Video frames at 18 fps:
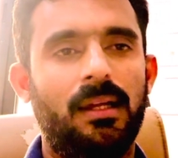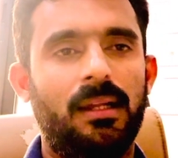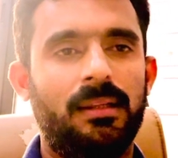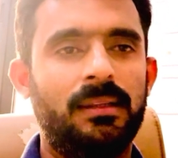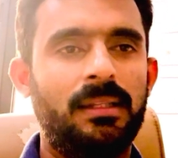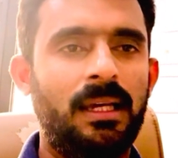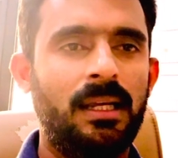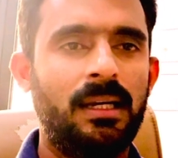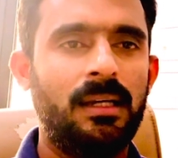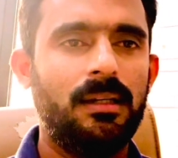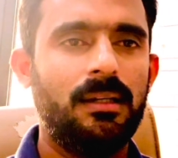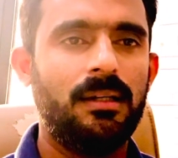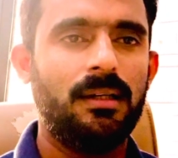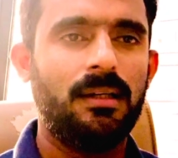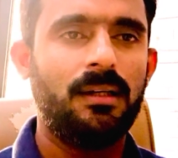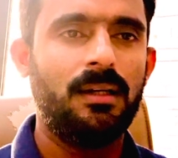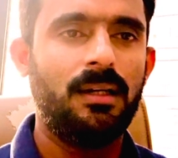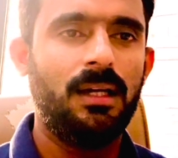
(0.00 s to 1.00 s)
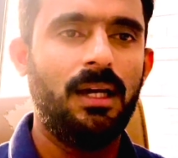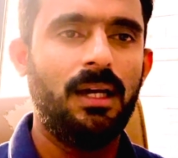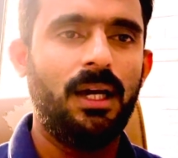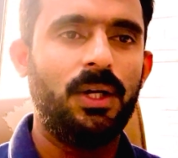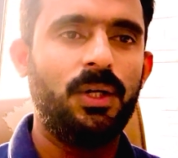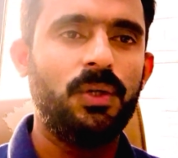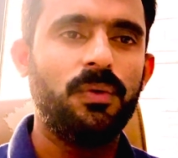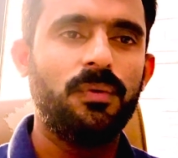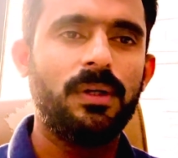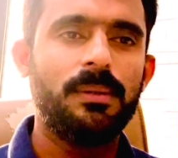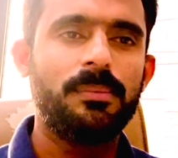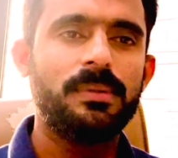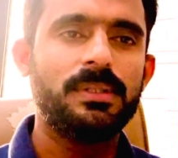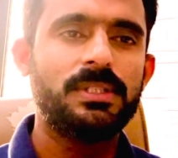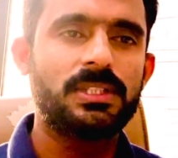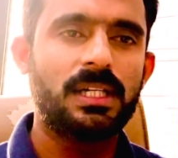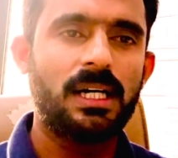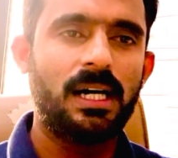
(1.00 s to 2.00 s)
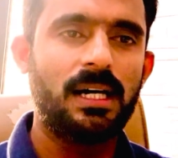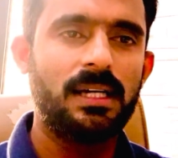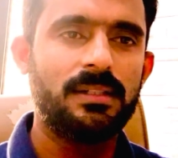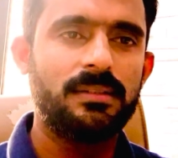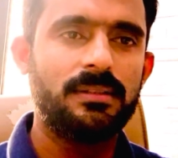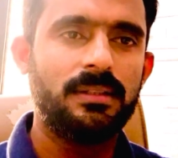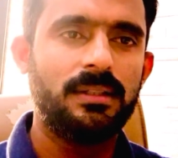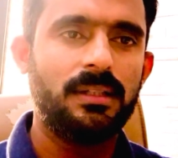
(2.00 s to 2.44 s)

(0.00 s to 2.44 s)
then you will be charged